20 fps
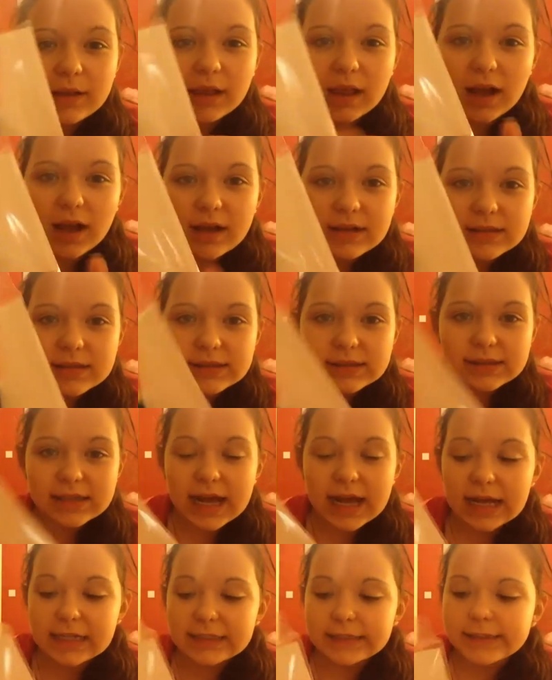gloss,
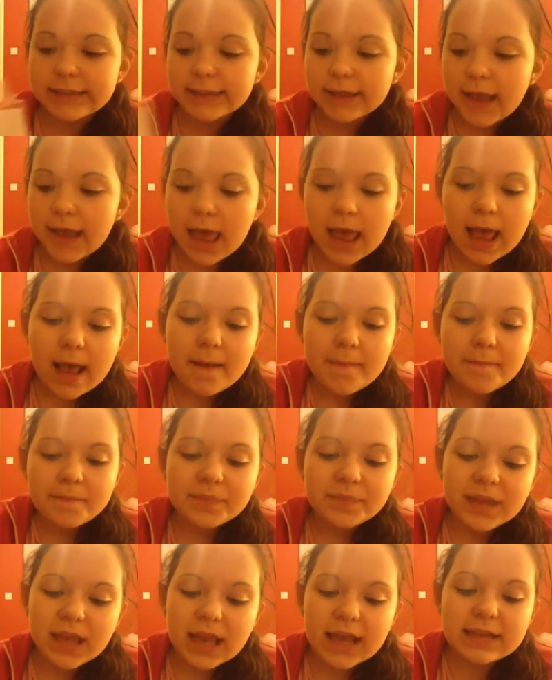and
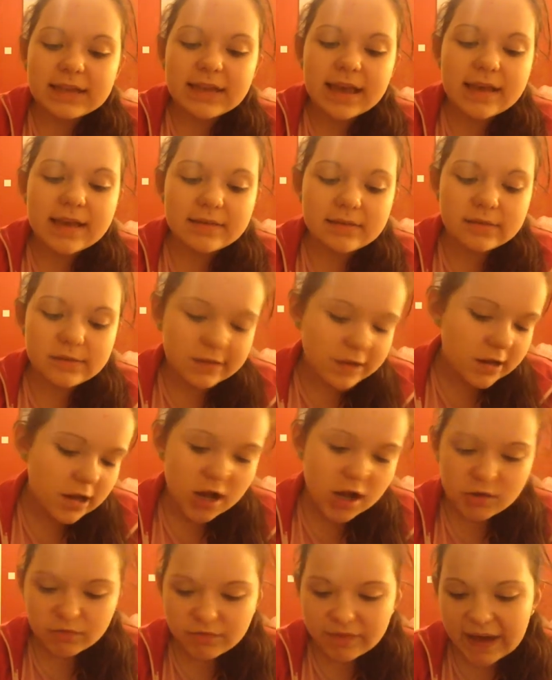it is
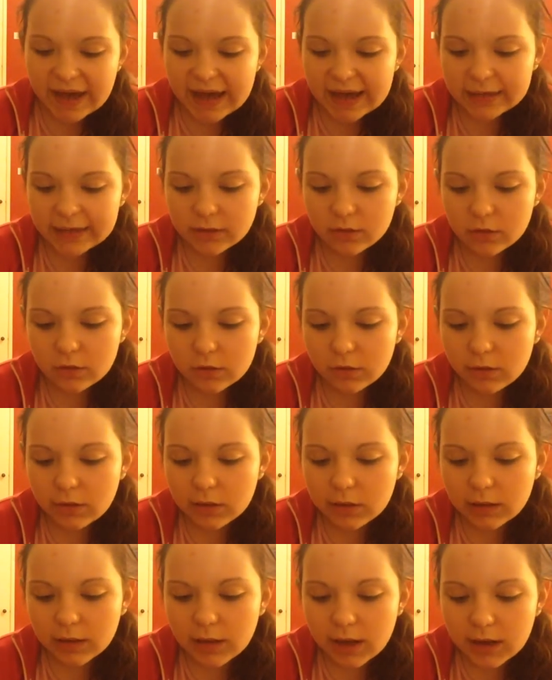the Vinyl
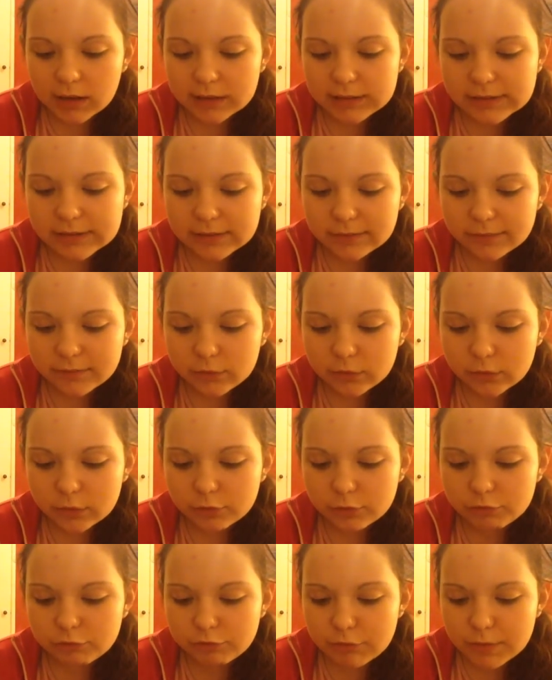Gloss
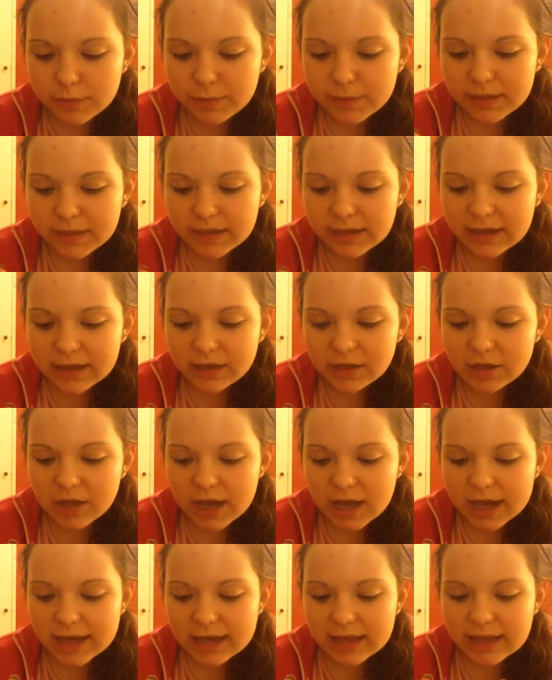Vulturably
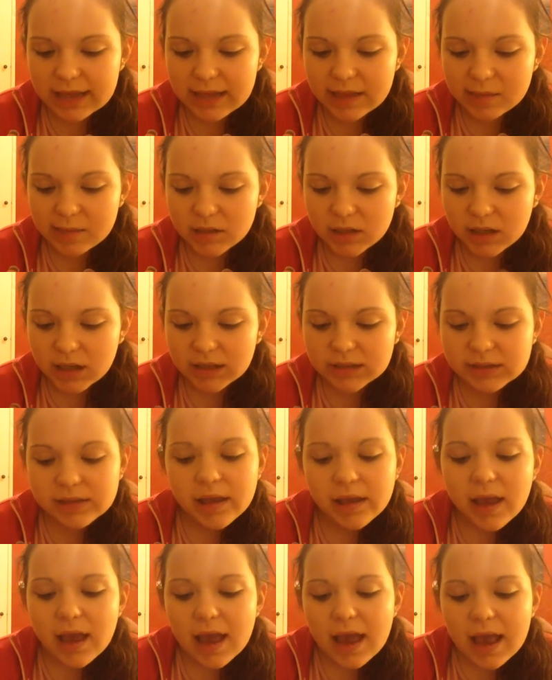Shiny Lip Gloss.
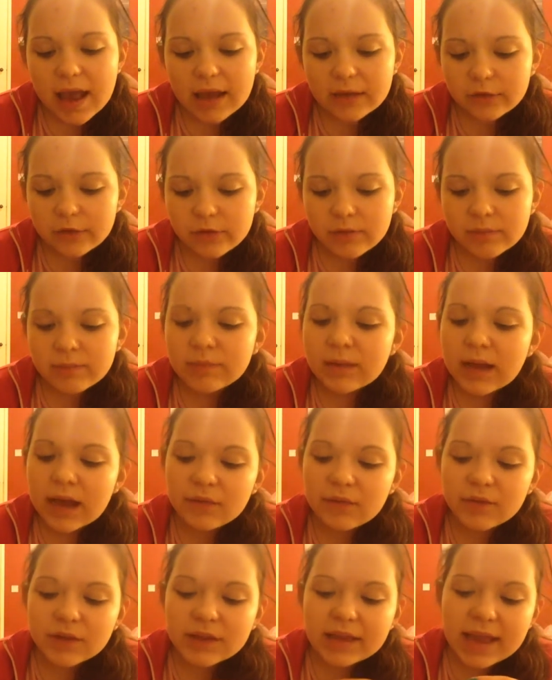It doesn't
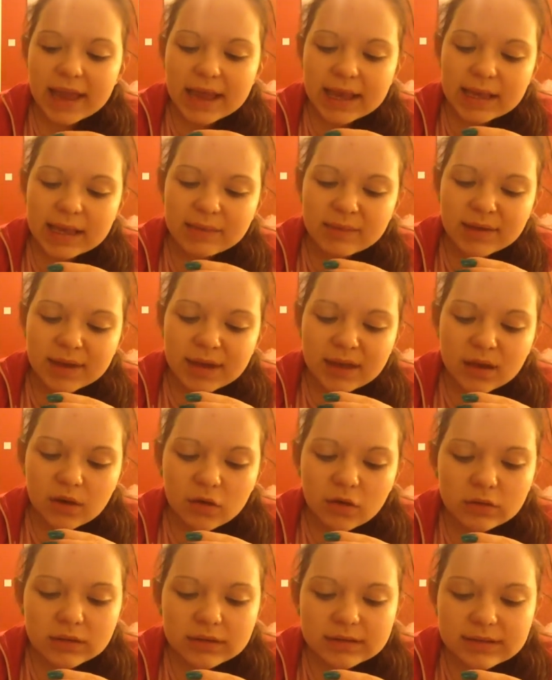have a name.
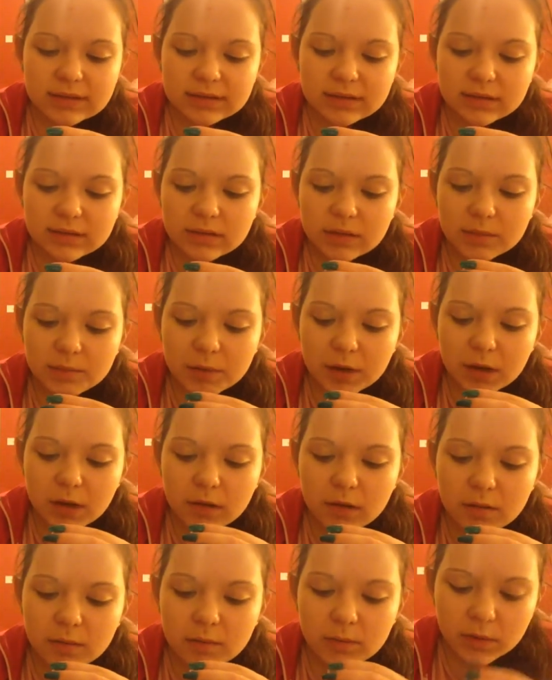All it says on the
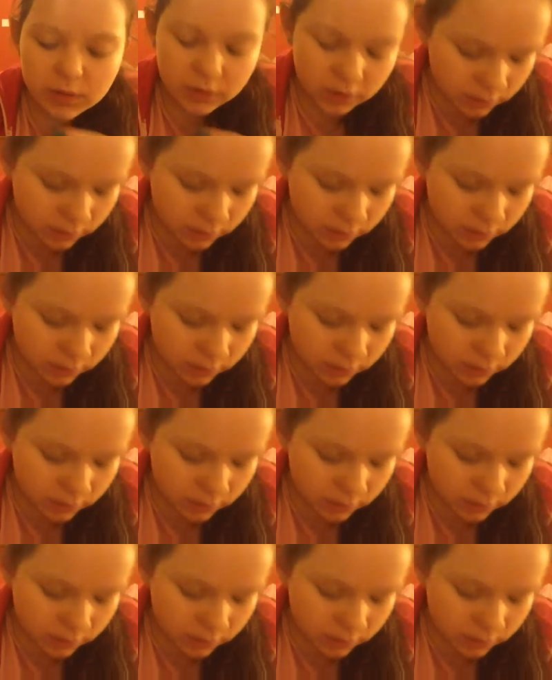bottom